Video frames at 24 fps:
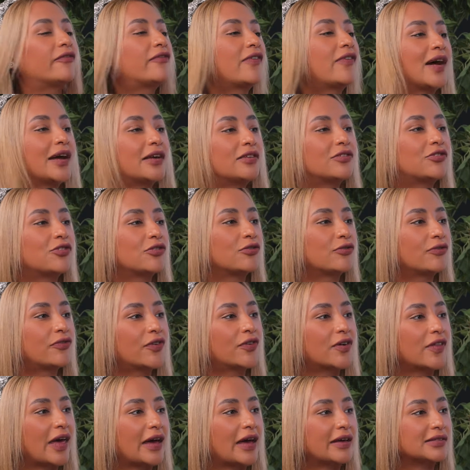people find you
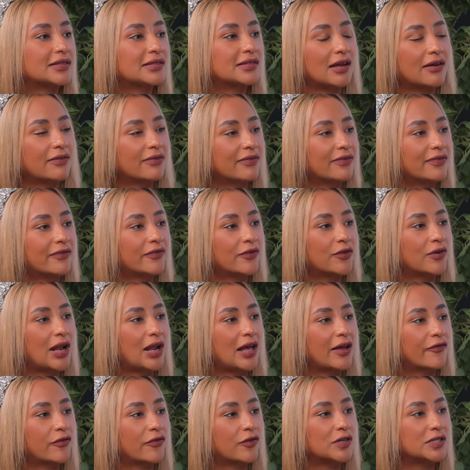for that stuff, for
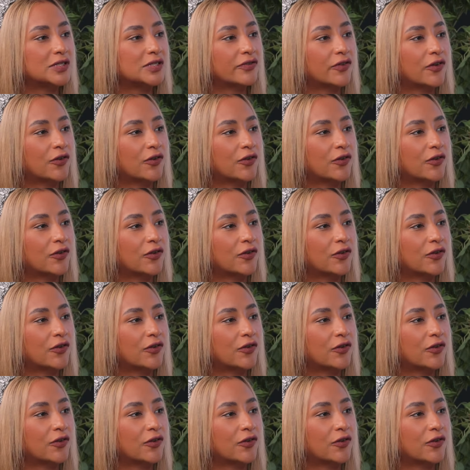like voice